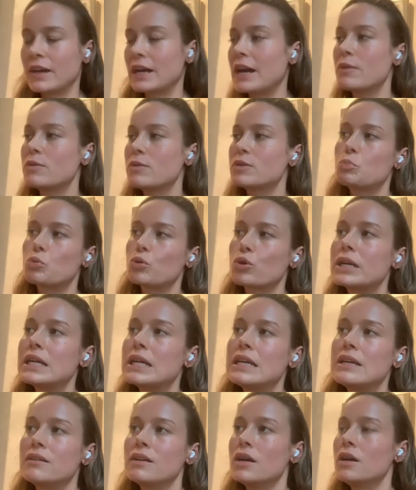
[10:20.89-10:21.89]
Like I was
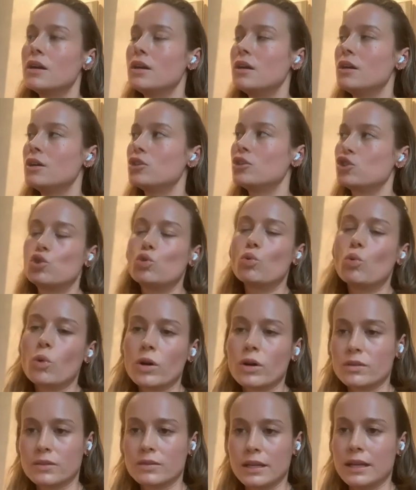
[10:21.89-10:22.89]
pretty
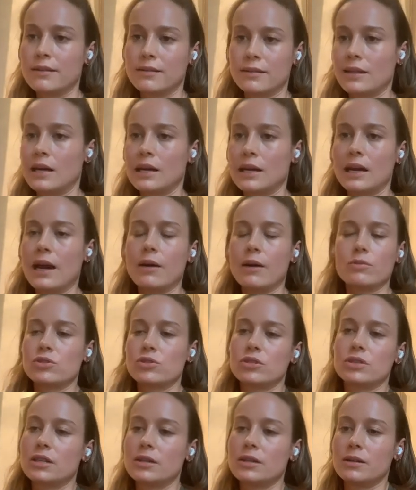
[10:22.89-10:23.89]
sure that like I
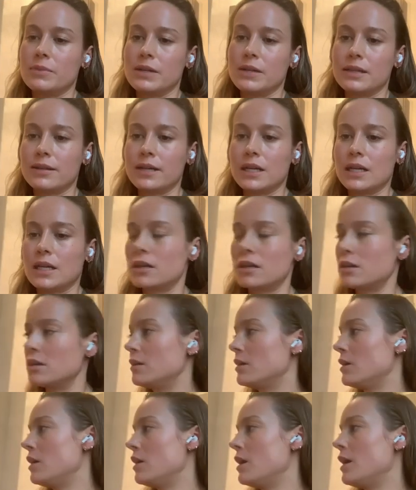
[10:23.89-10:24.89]
was just going to be like
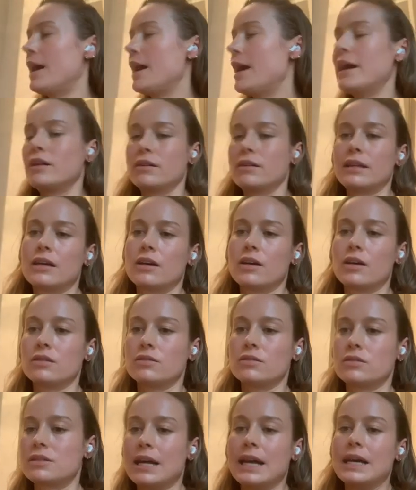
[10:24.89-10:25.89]
like
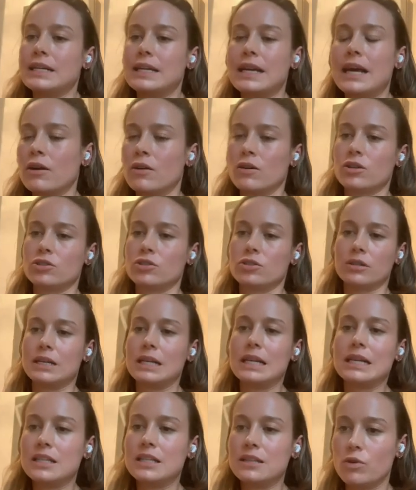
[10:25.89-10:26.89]
a side character
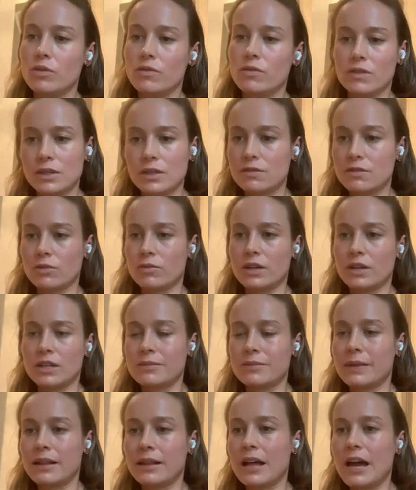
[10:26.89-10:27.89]
in indie movies for the
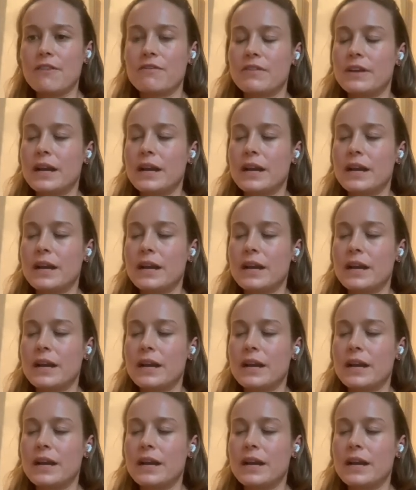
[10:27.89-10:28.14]
rest of my life.